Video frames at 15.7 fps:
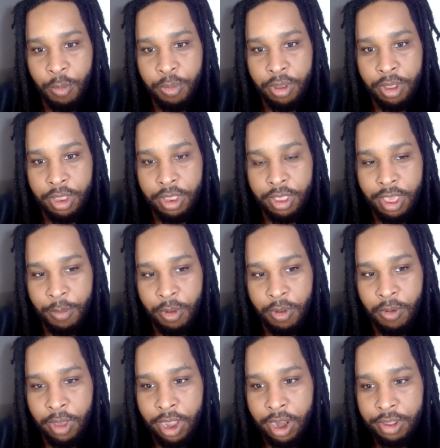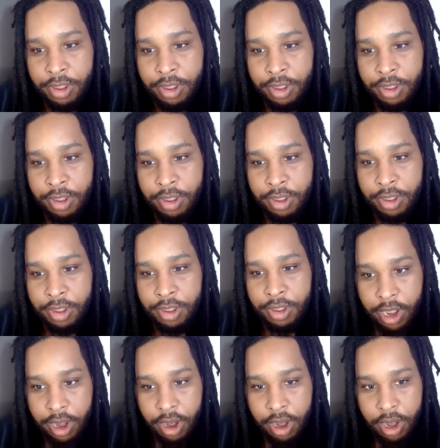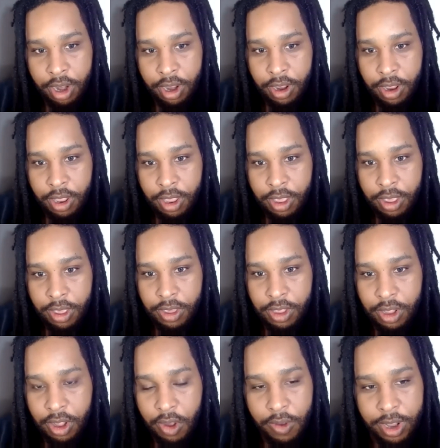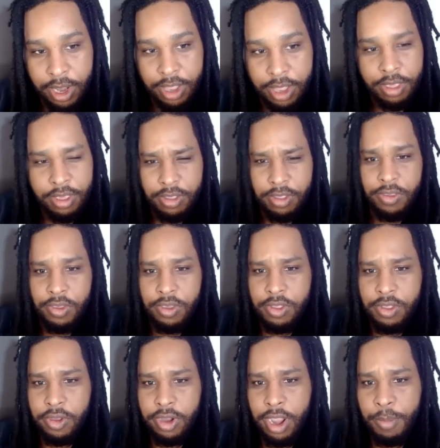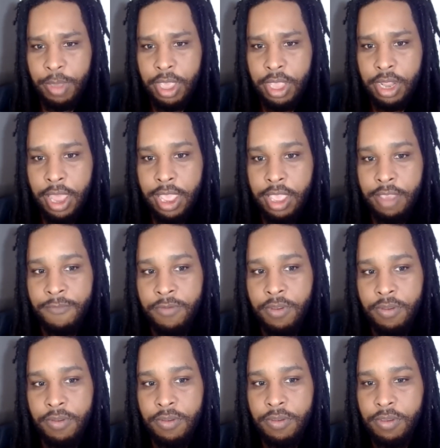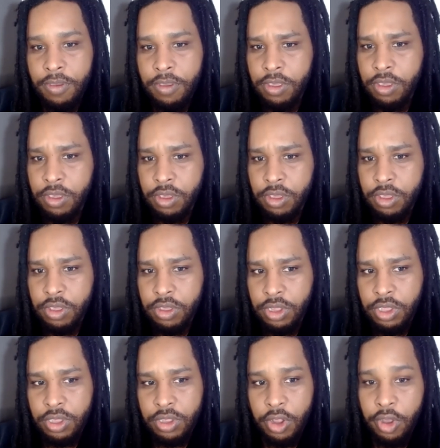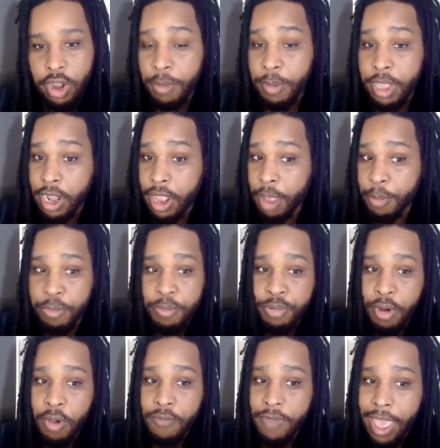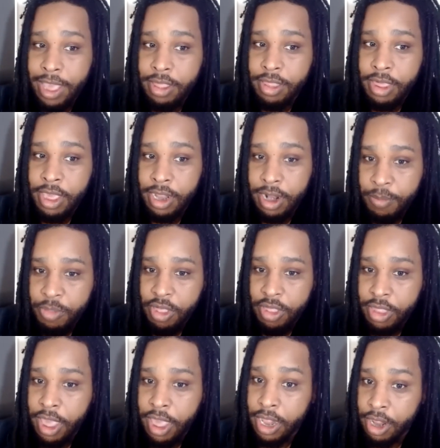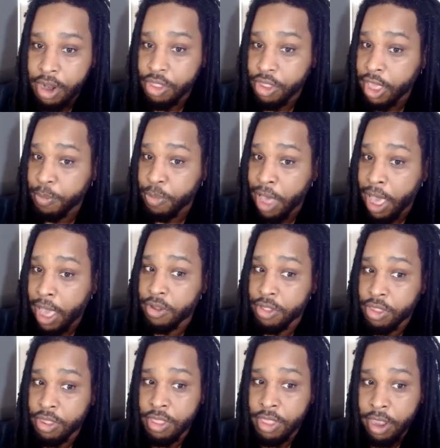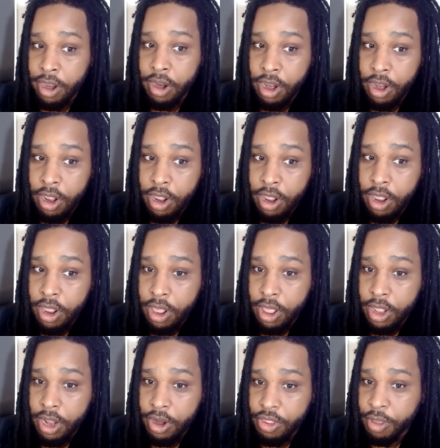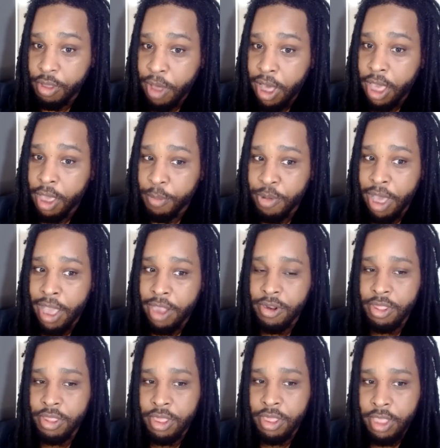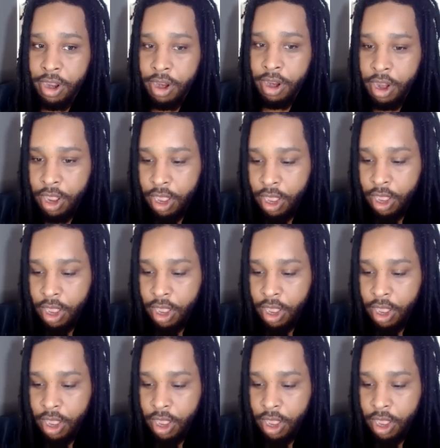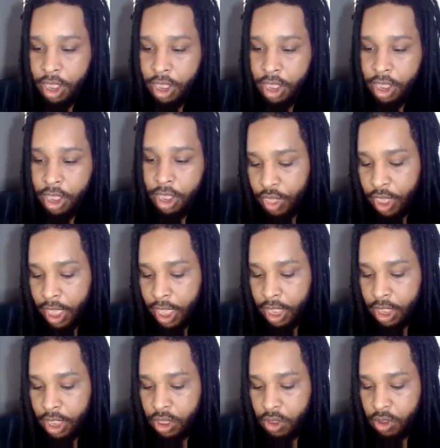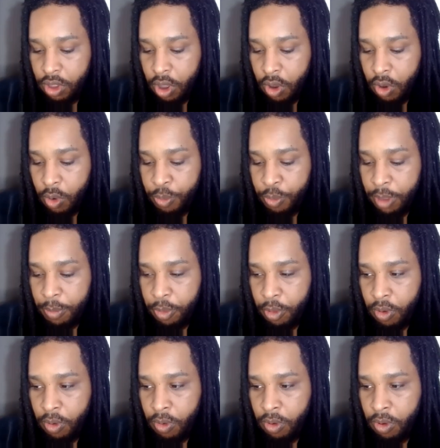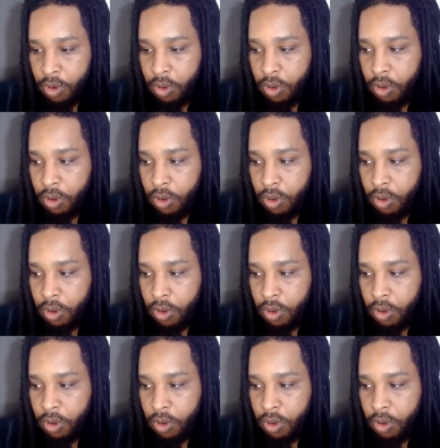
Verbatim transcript: put chemical hair straighteners on their hair you know and you, you know what i mean like if you, you you know what i mean and i'm pro-vaccine i'm just saying there's a hypocrisy there there's a hypo- hypocrisy there yes, sir. you know that you know people